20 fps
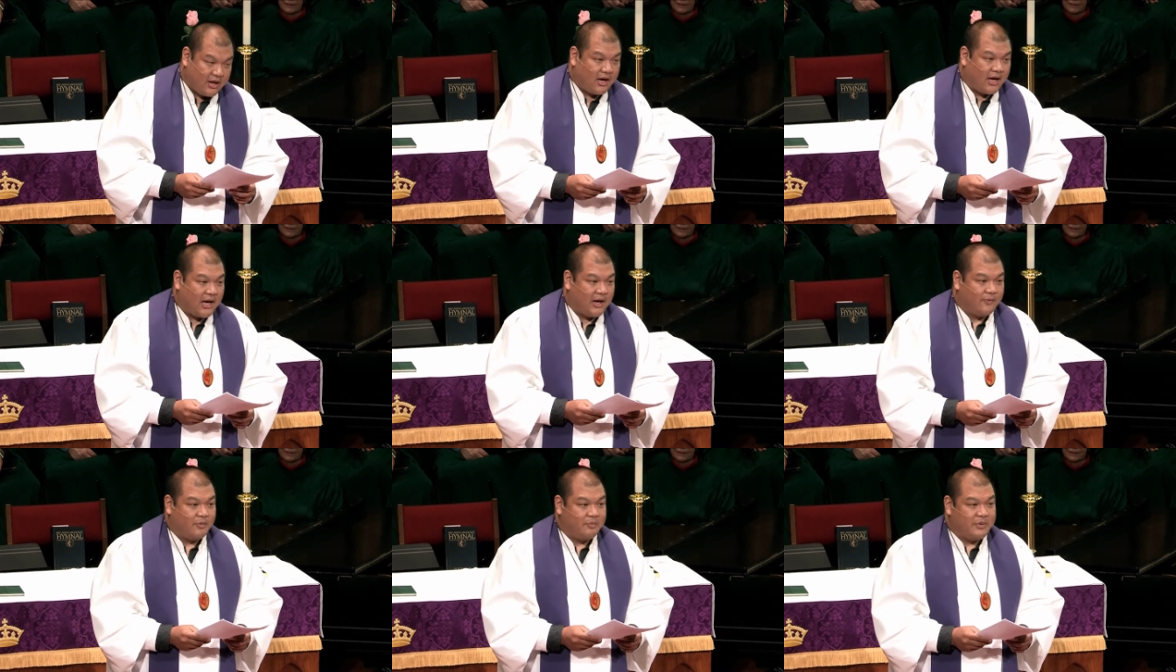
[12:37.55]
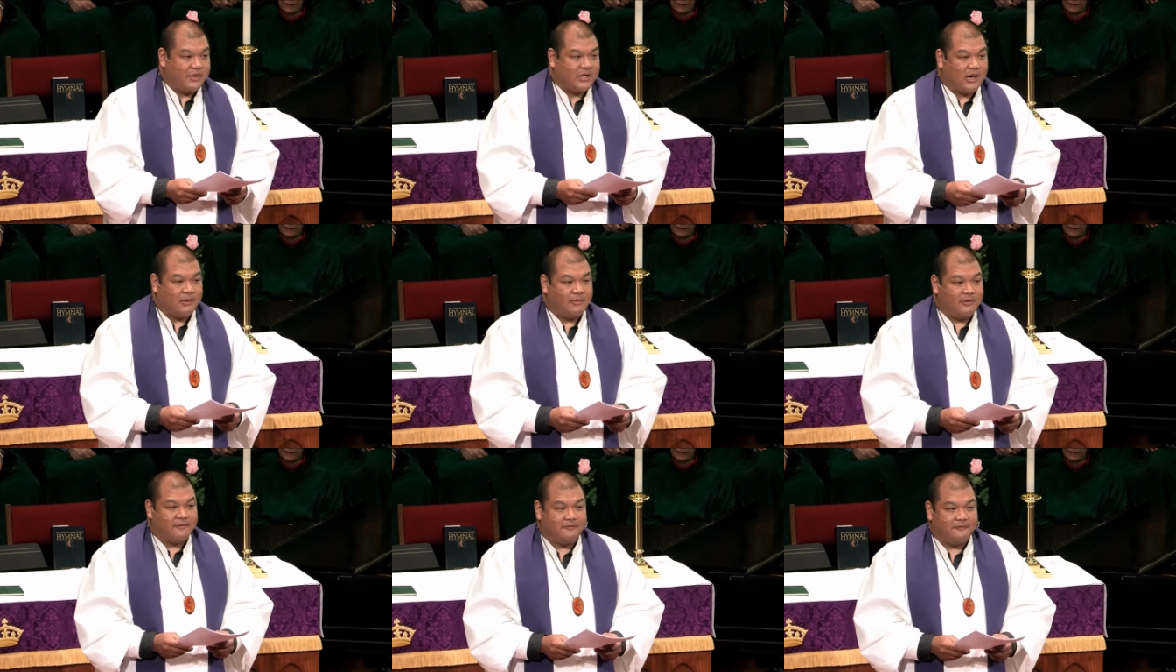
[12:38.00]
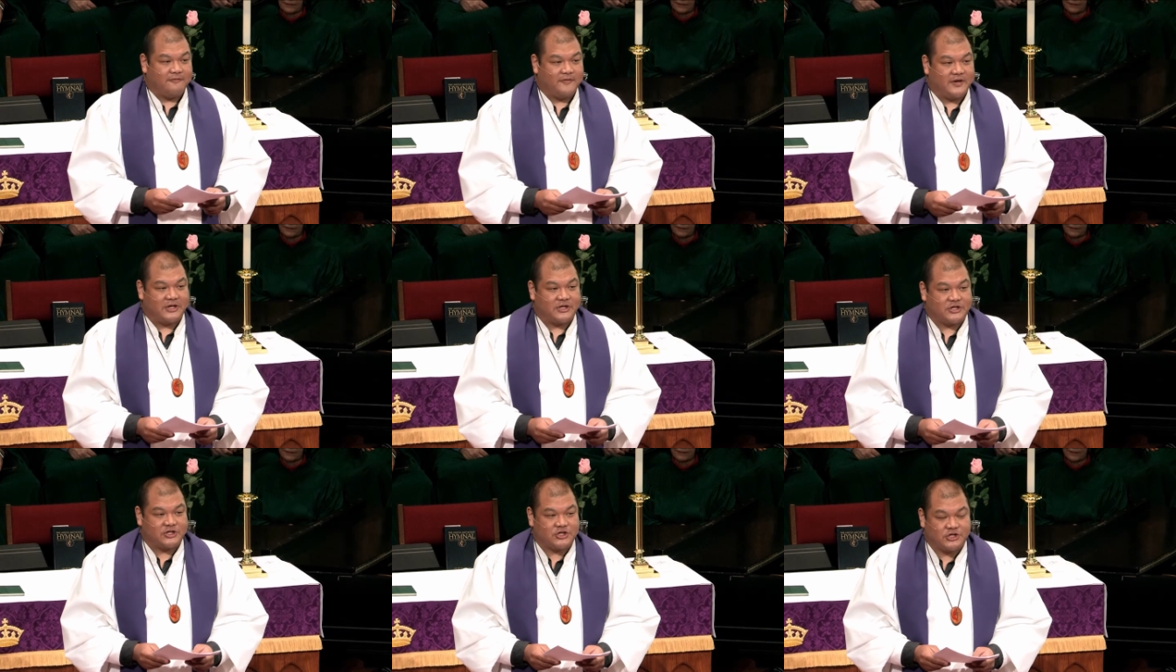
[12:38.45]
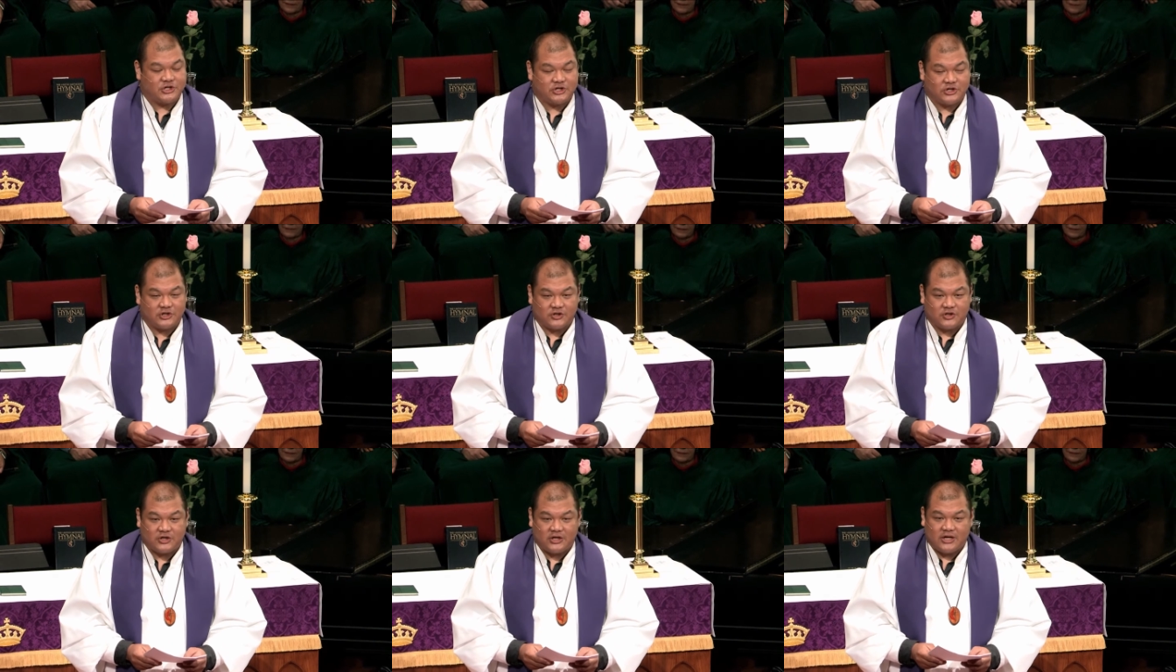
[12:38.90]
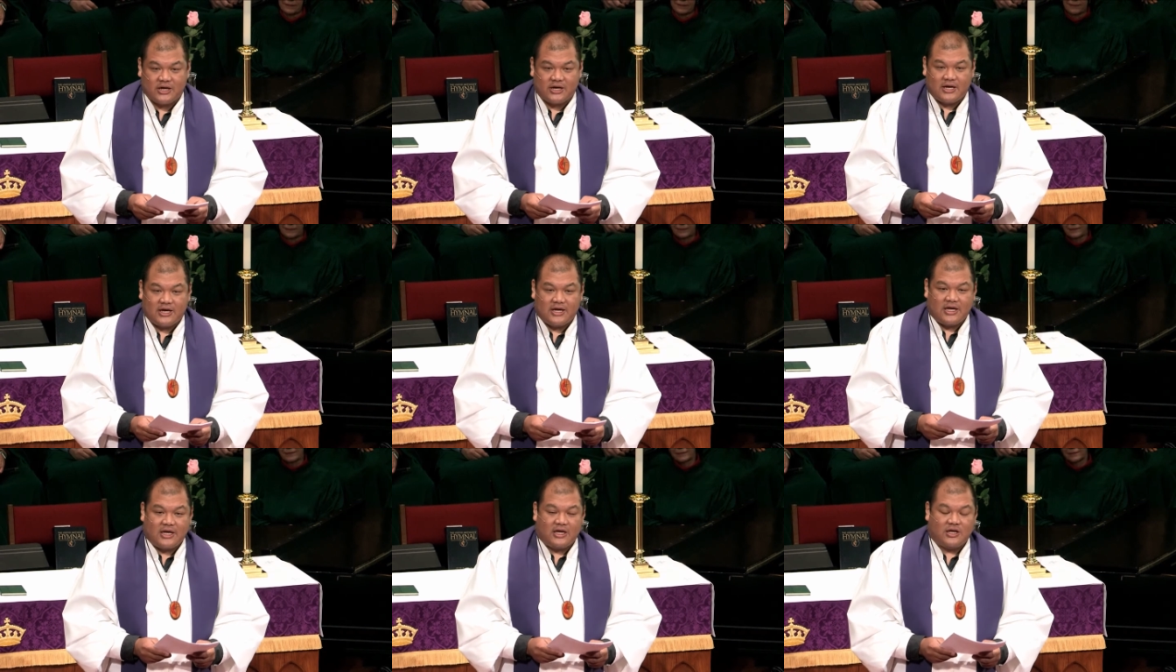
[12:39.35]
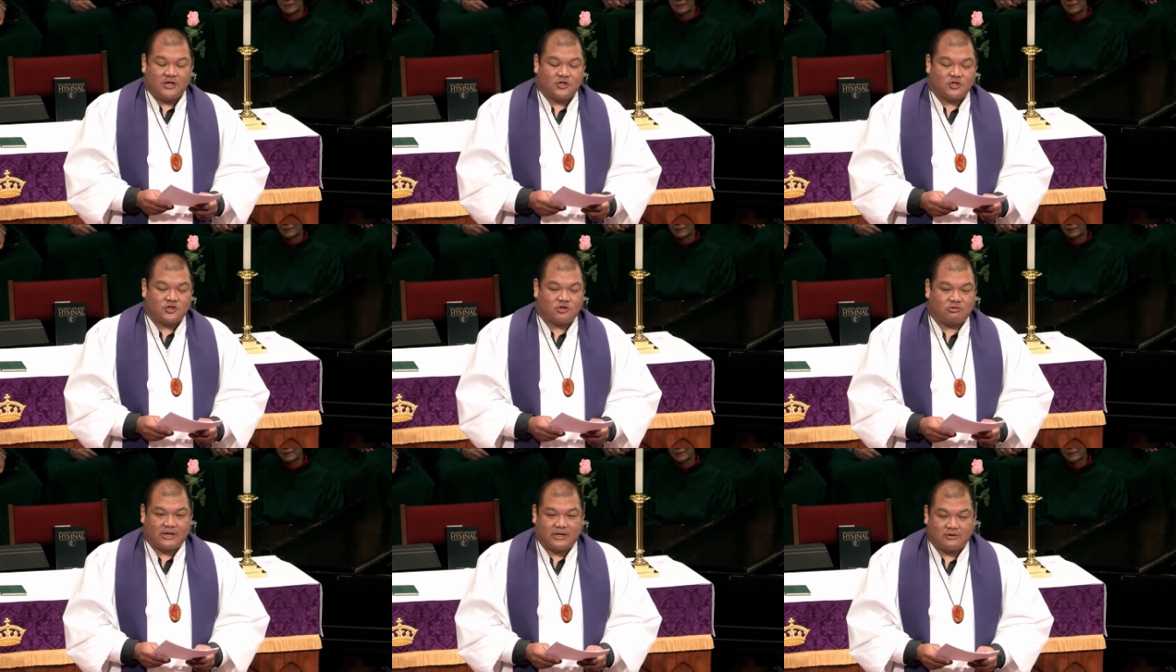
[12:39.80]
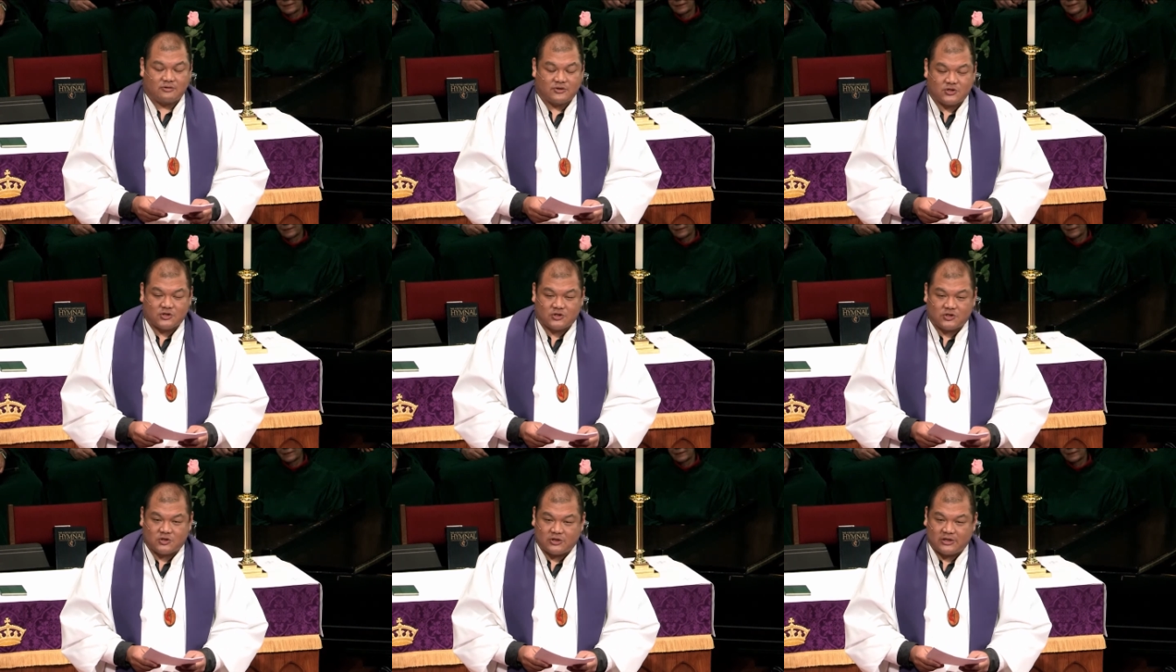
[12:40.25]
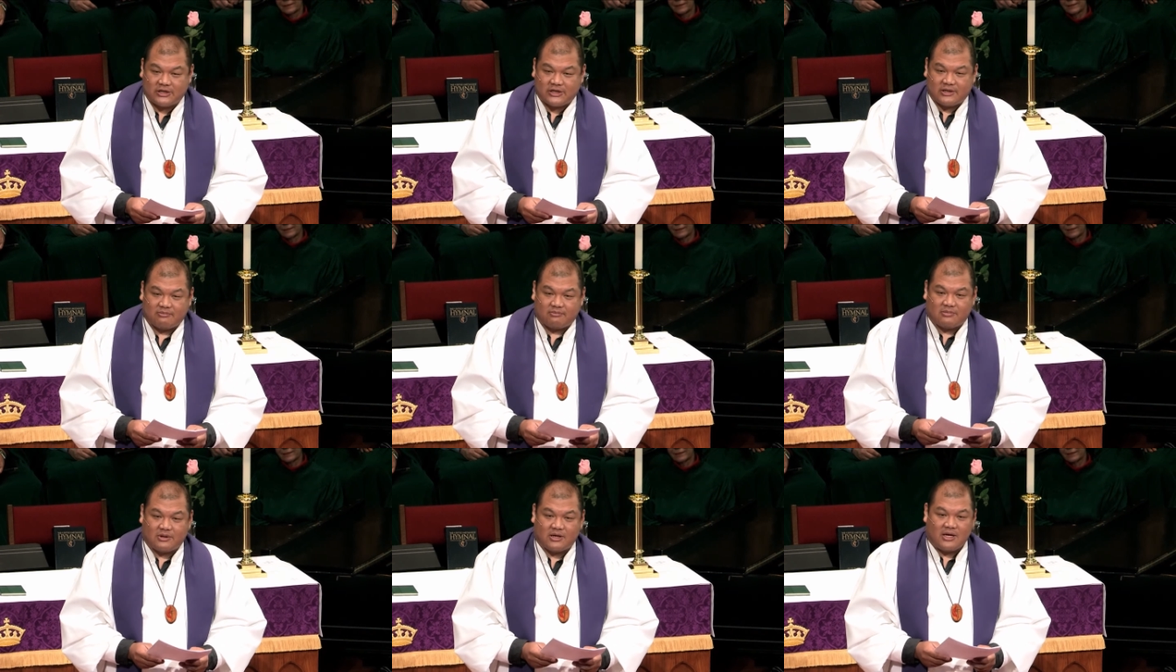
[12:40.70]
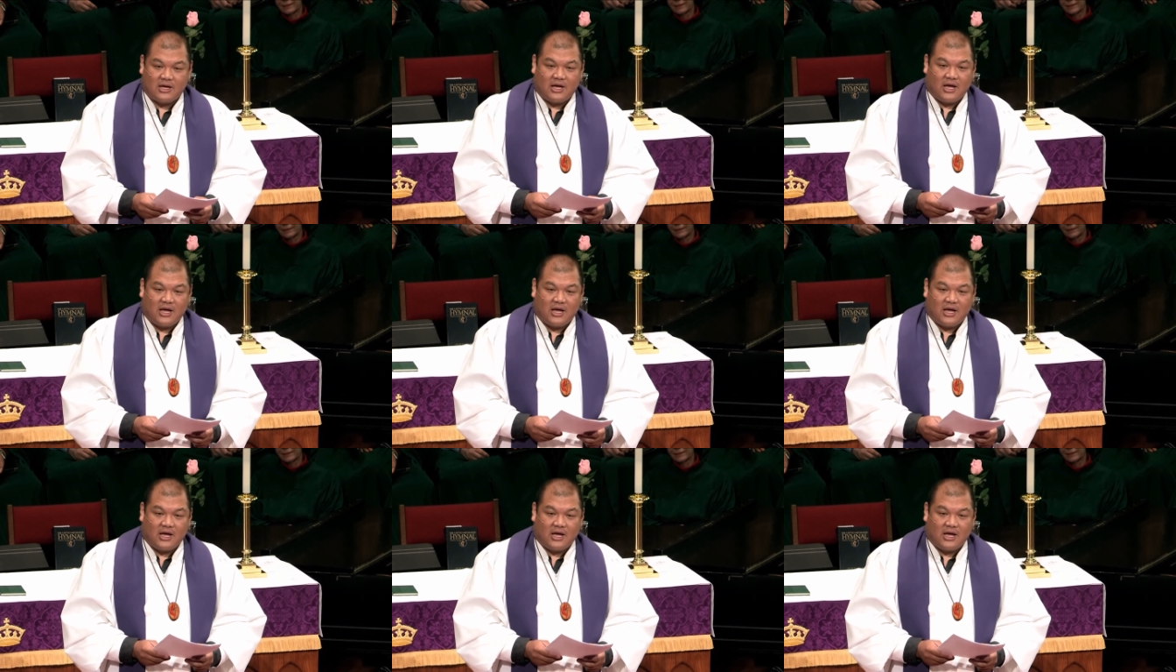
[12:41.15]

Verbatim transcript: I will become a fish in a trout stream,